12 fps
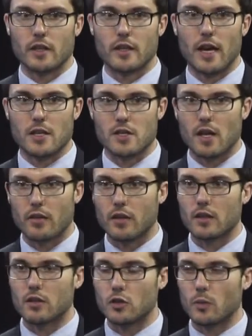It has
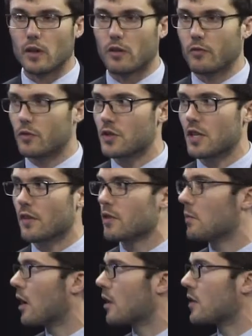nothing to do with the Food Safety
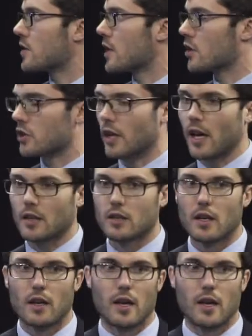Modernization Act.